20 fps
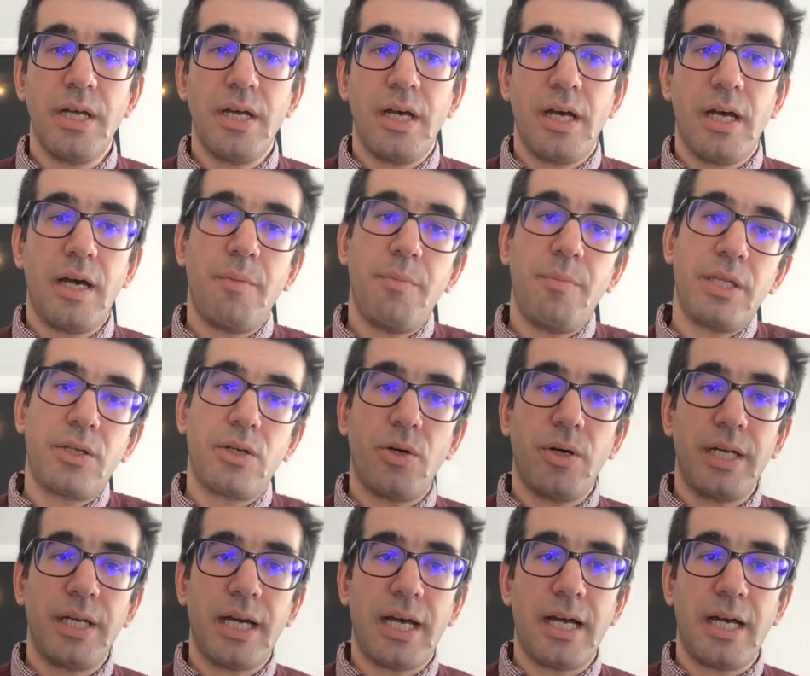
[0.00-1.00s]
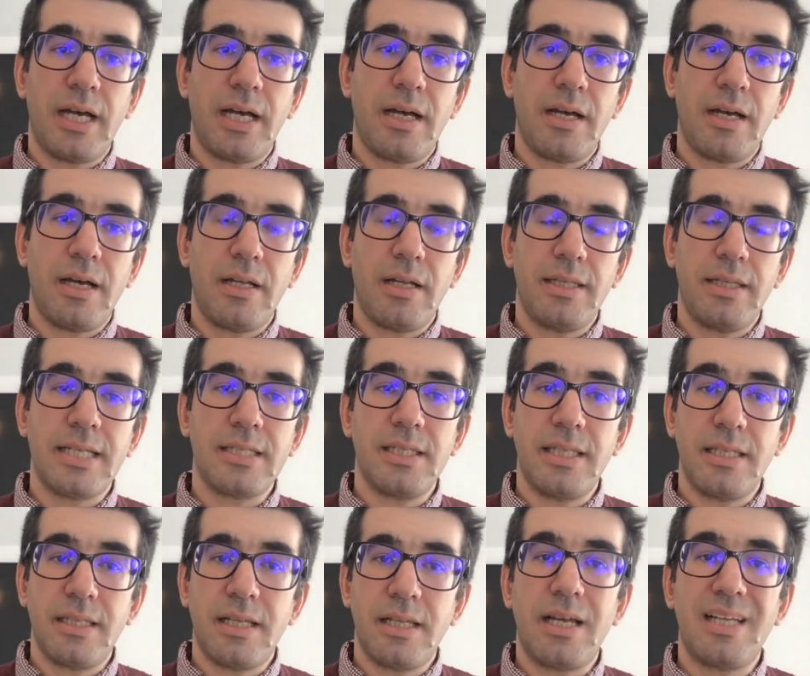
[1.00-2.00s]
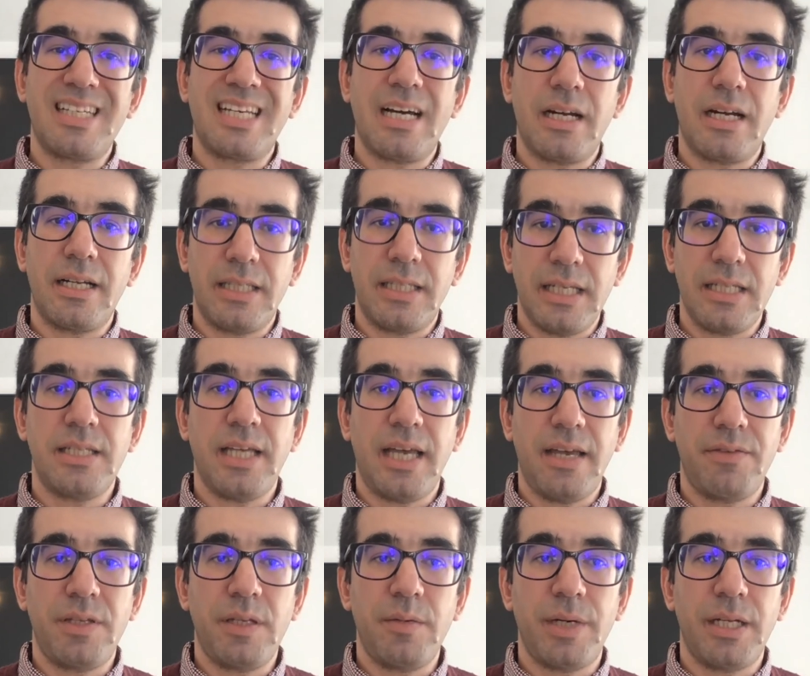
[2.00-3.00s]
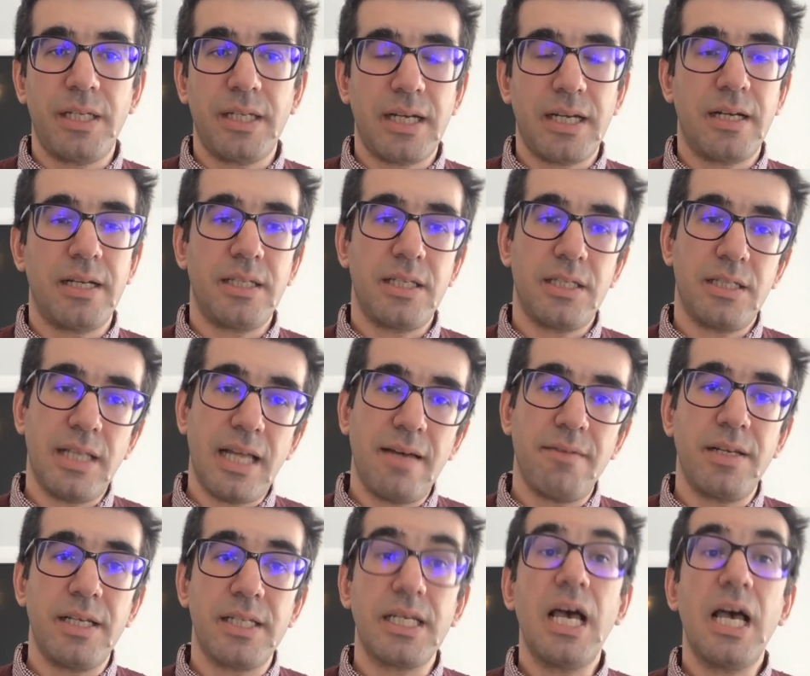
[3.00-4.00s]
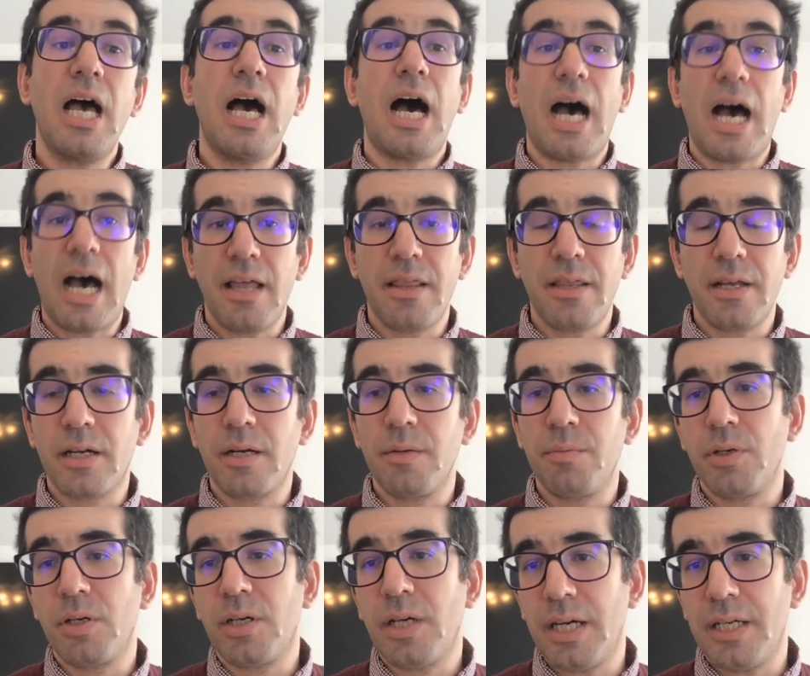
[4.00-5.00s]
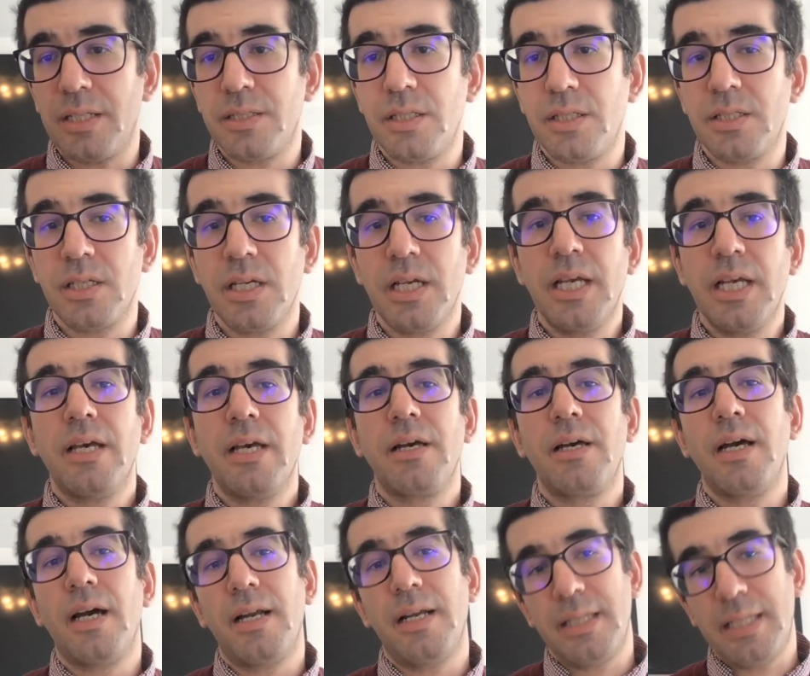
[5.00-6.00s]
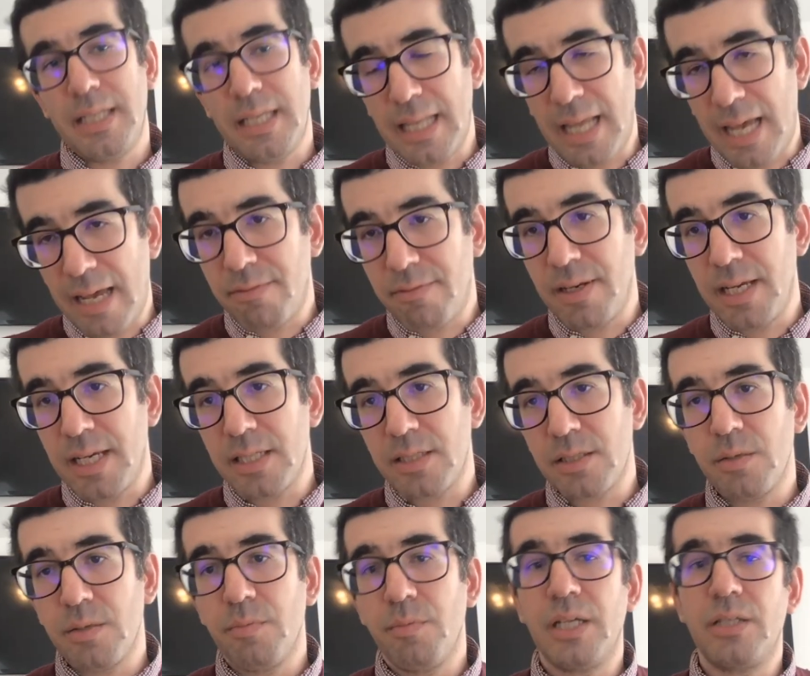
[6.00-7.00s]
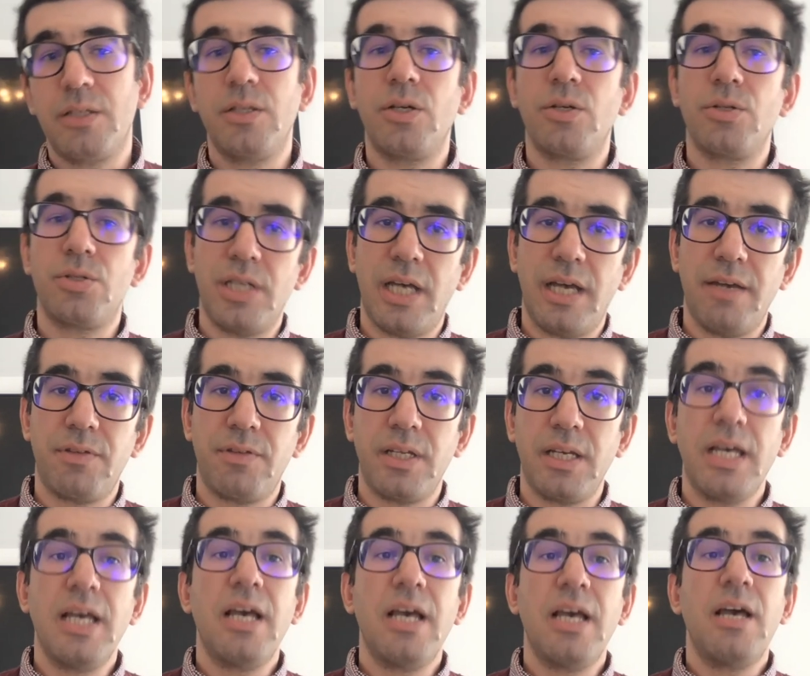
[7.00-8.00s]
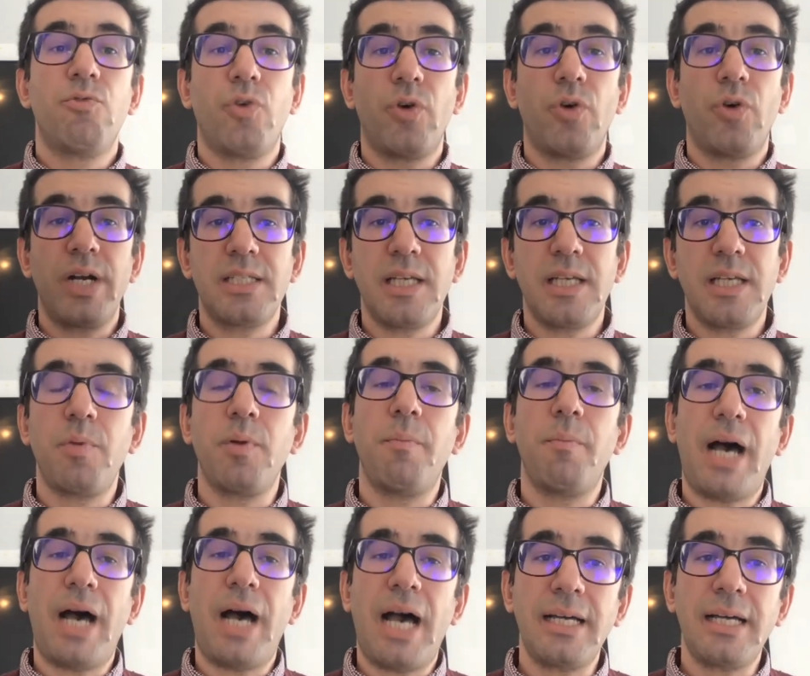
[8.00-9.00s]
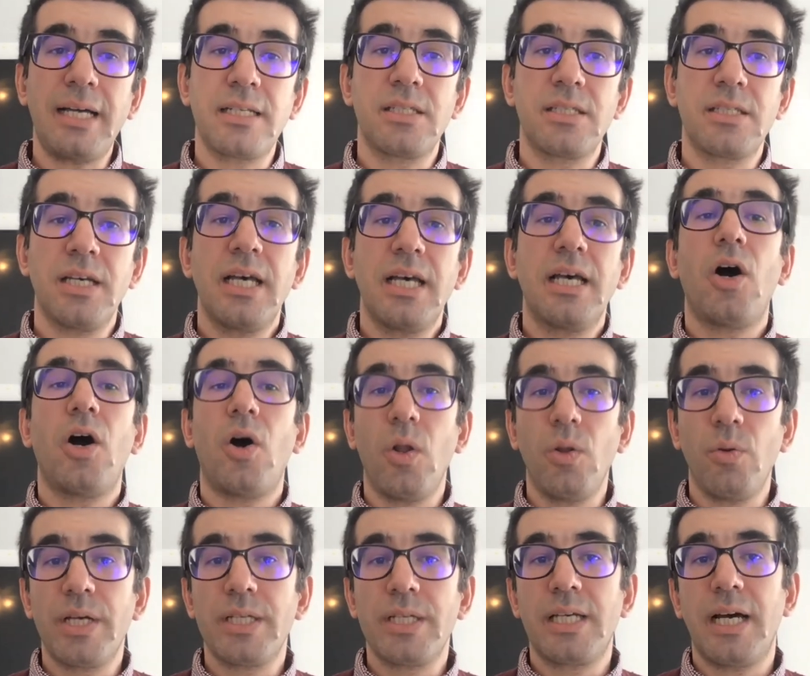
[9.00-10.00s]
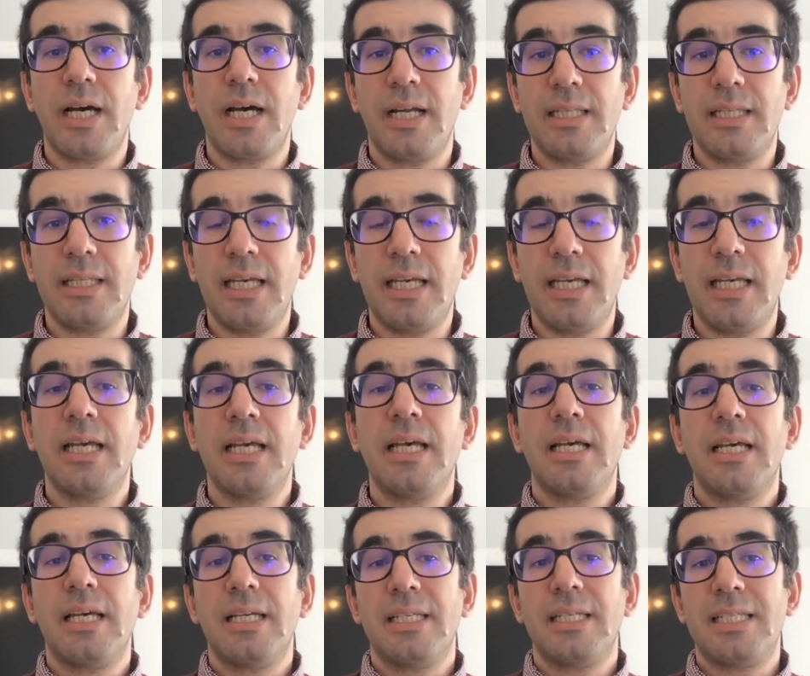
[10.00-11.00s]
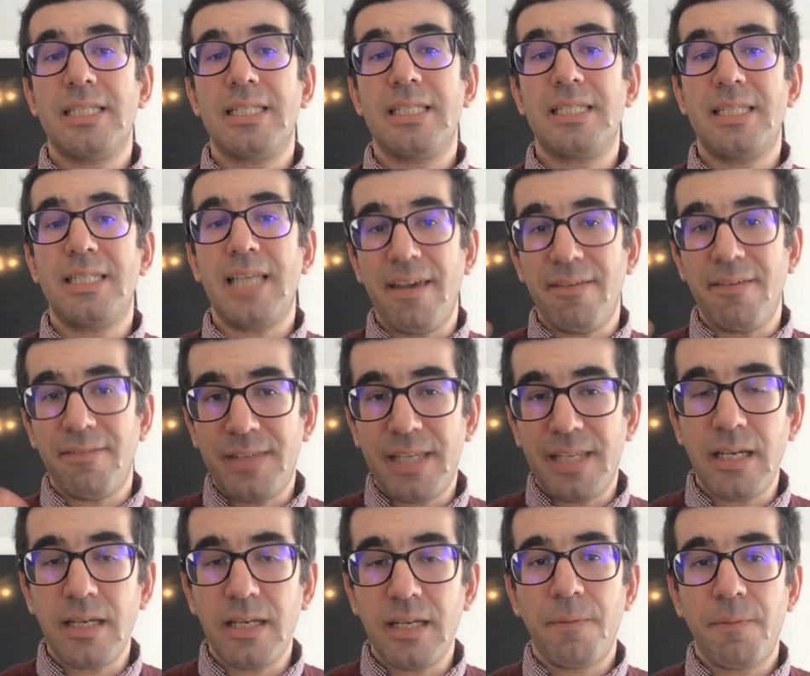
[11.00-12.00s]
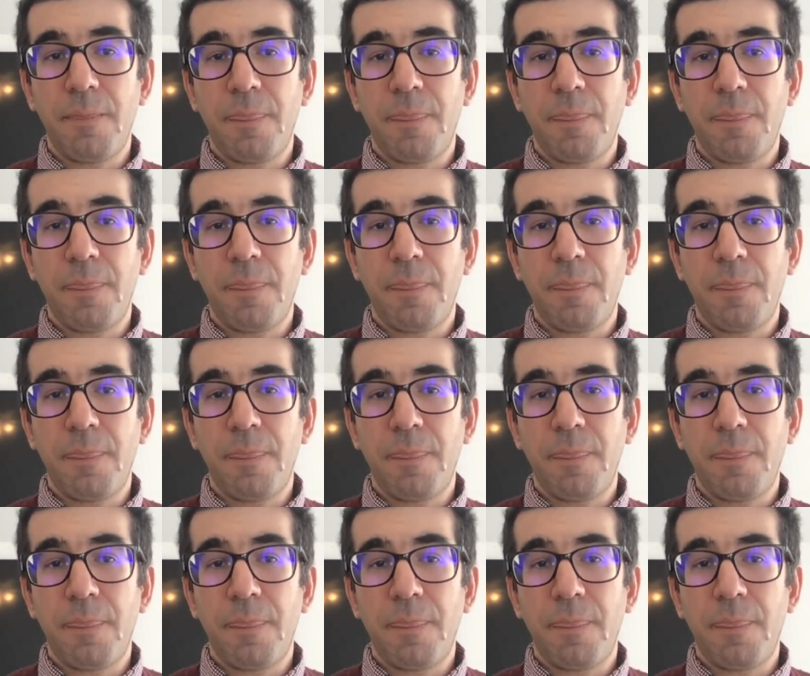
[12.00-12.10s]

uh, Bitcoin uh, doesn't uh, guarantee safety, but it guarantees liveness. Other cryptocurrencies guarantee liveness, but not safety. For example, banks always guarantee safety